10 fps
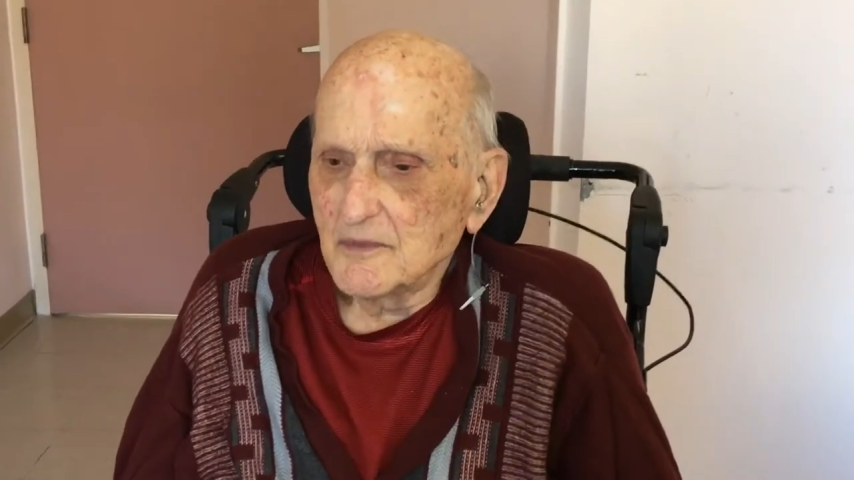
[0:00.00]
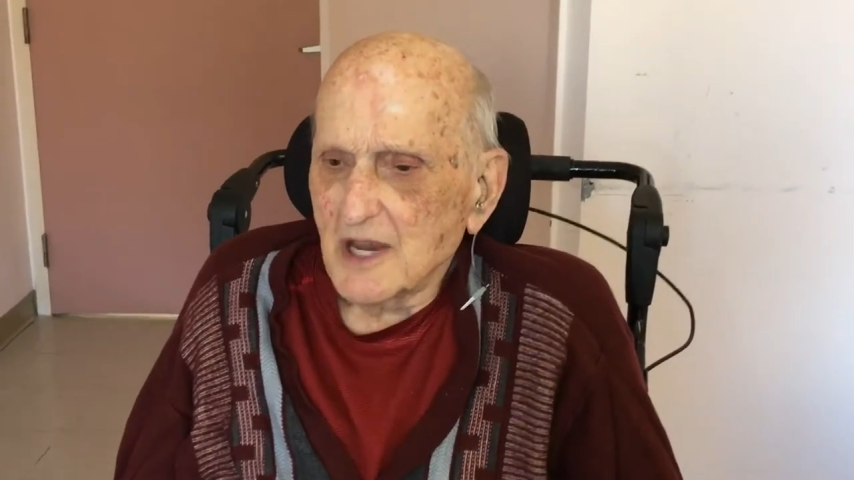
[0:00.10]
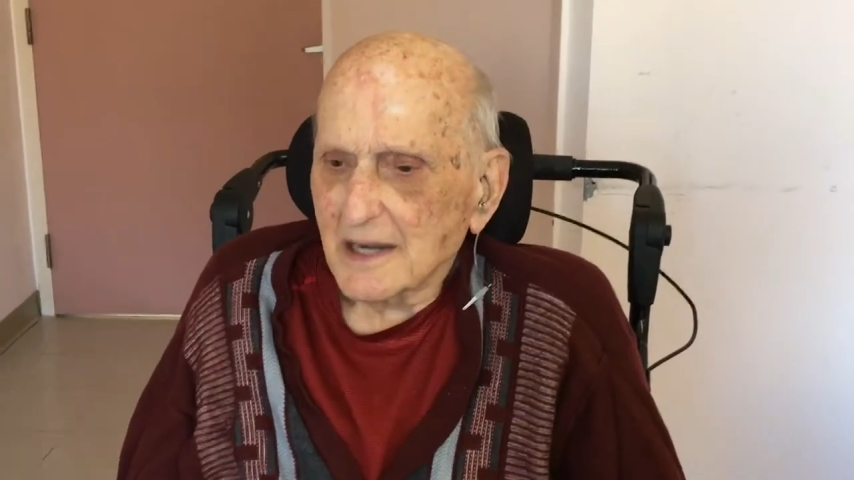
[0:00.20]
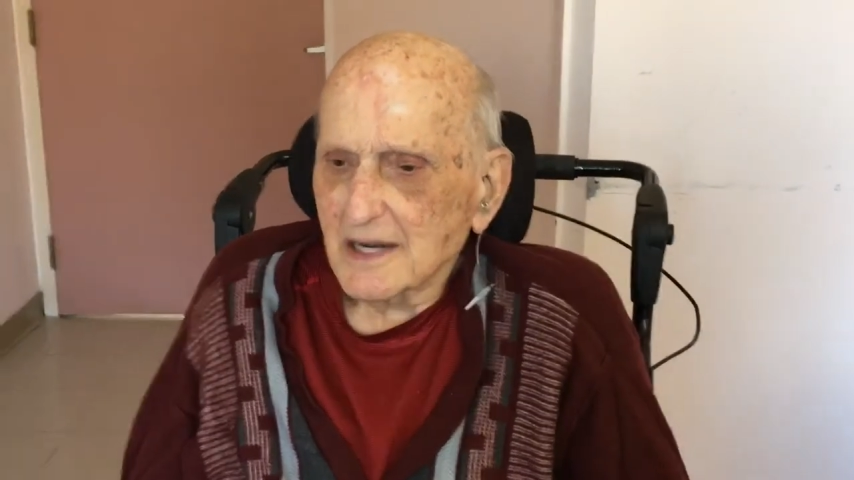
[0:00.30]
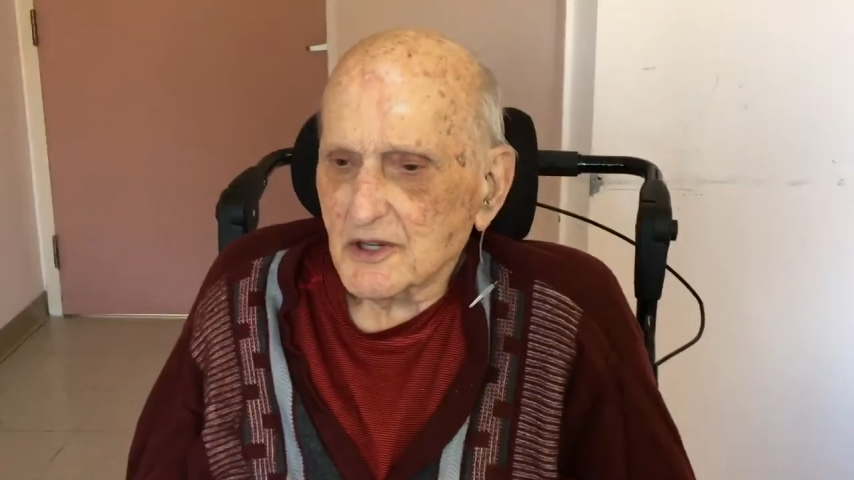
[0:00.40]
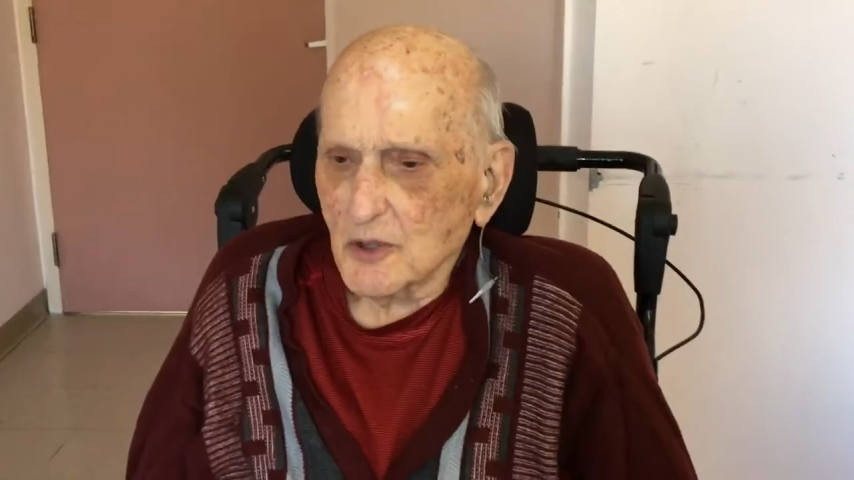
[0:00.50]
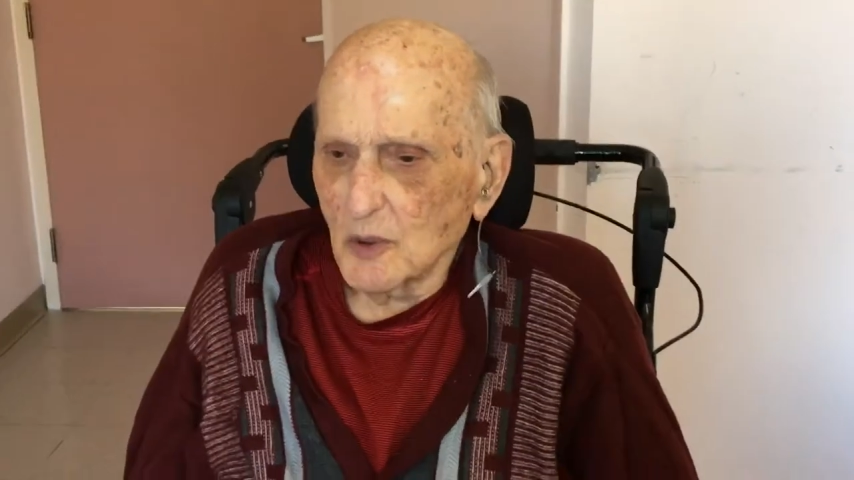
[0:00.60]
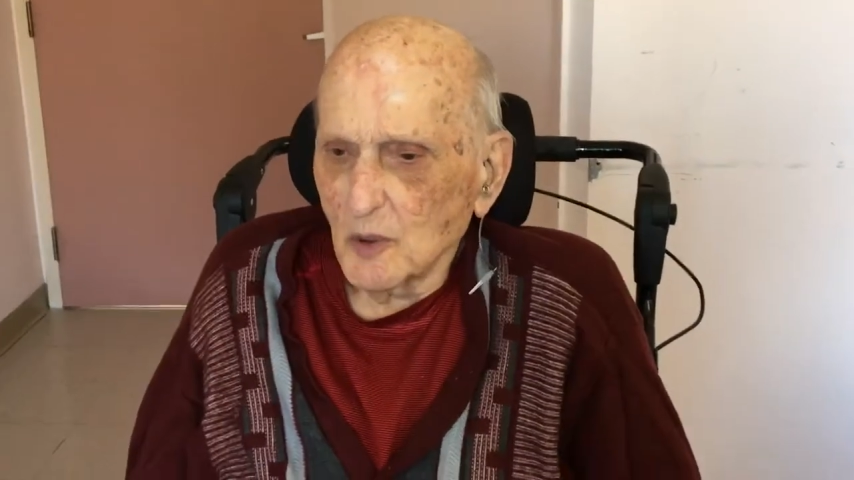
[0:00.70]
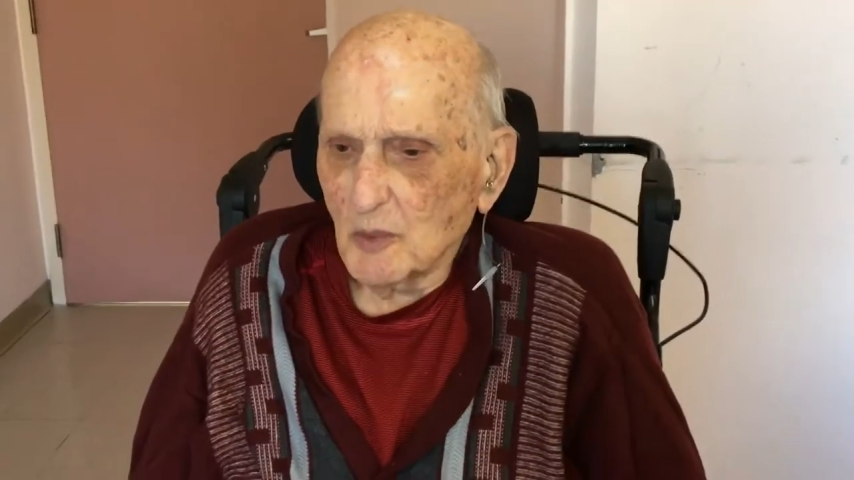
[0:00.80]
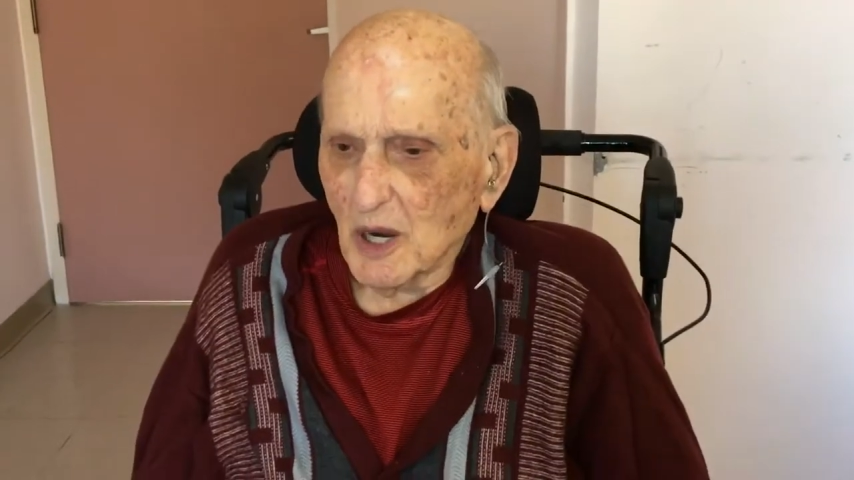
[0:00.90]
Jack Cousteau
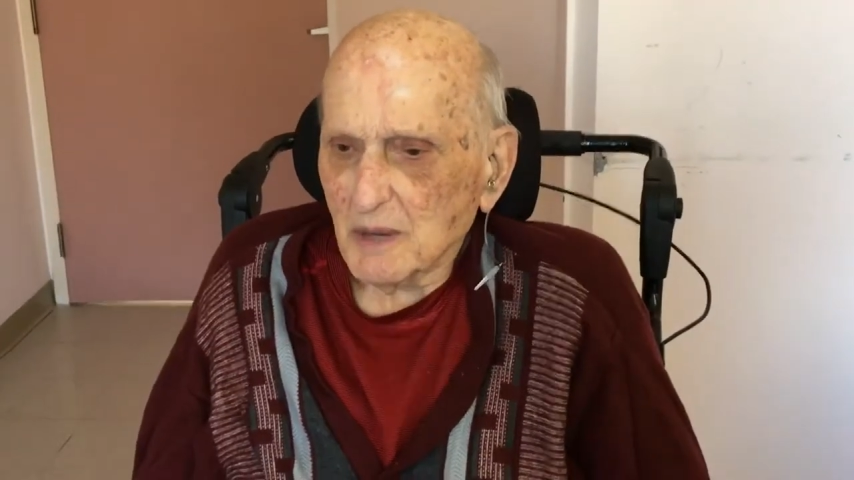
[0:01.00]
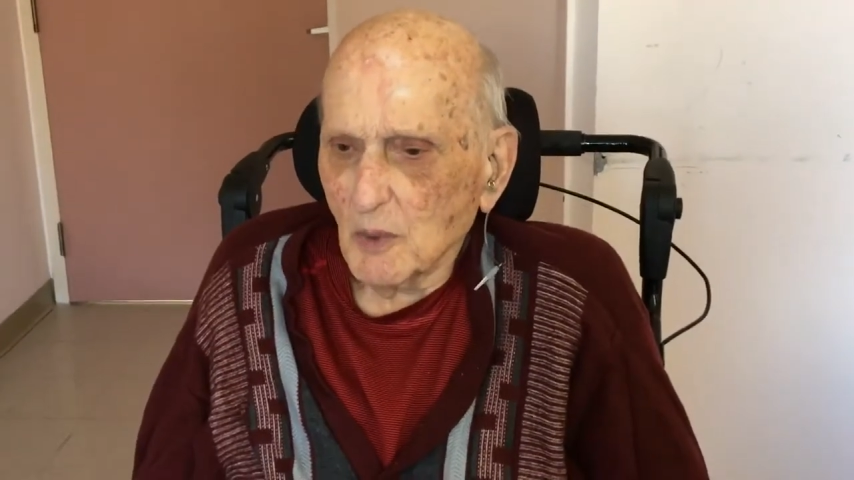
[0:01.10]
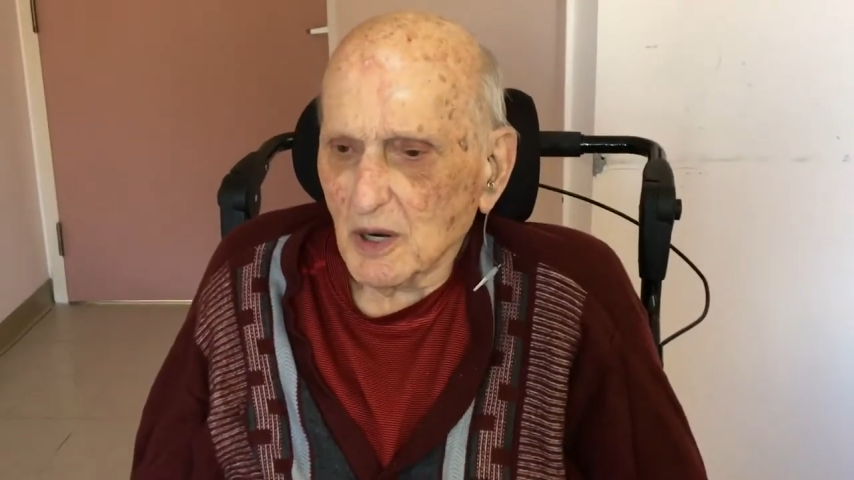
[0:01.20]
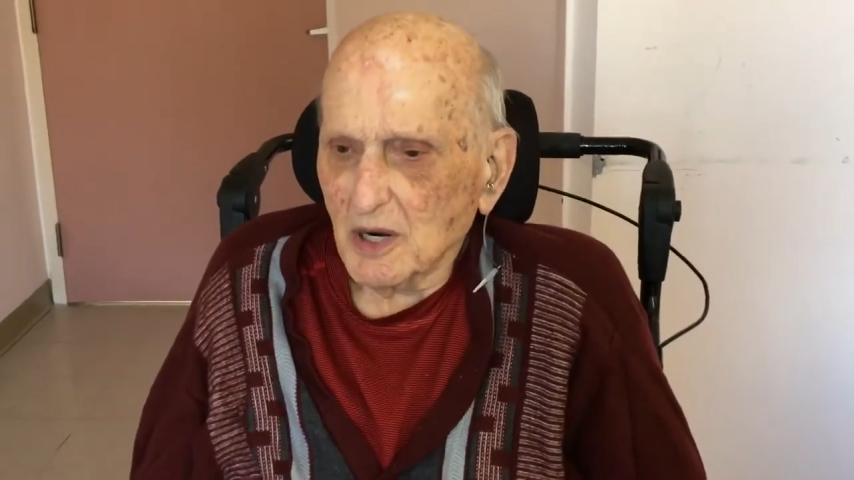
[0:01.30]
wrote a book